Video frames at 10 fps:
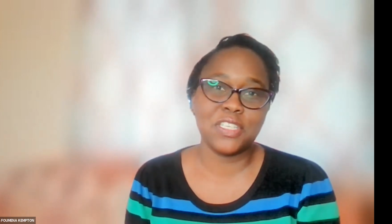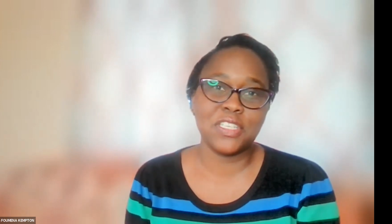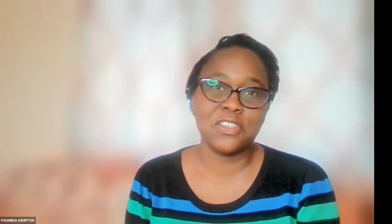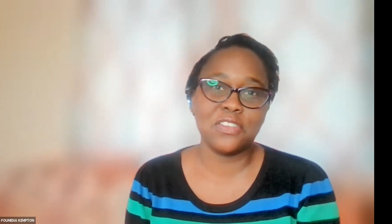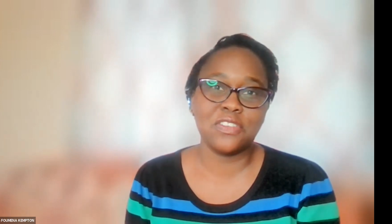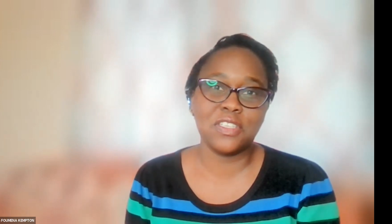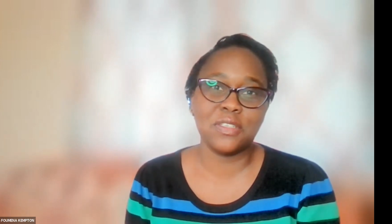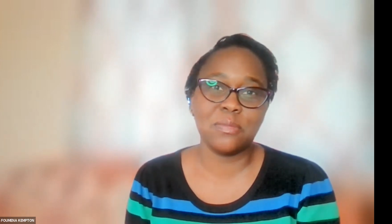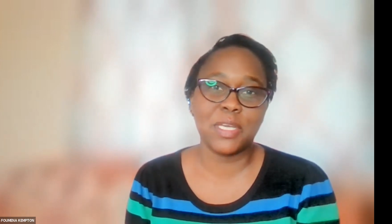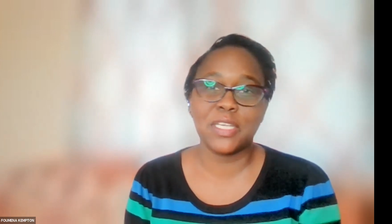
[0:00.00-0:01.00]

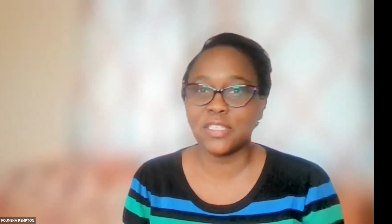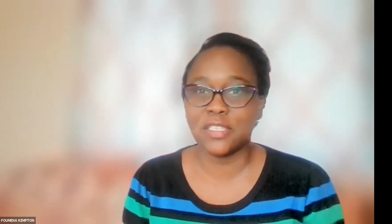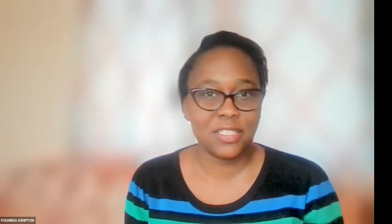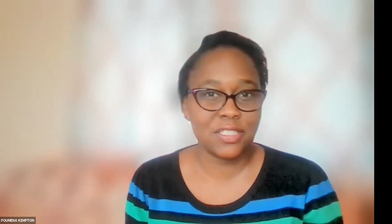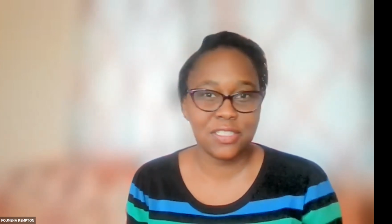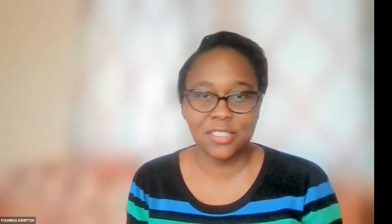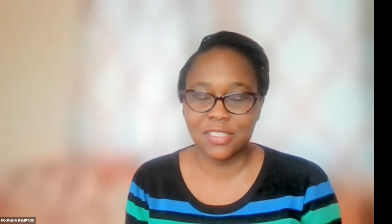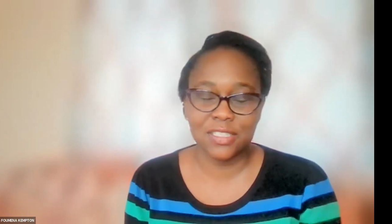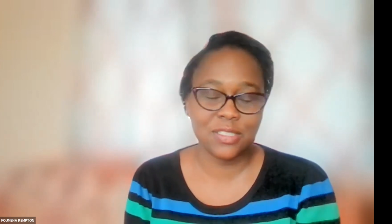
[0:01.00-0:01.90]
agency, marketing agency.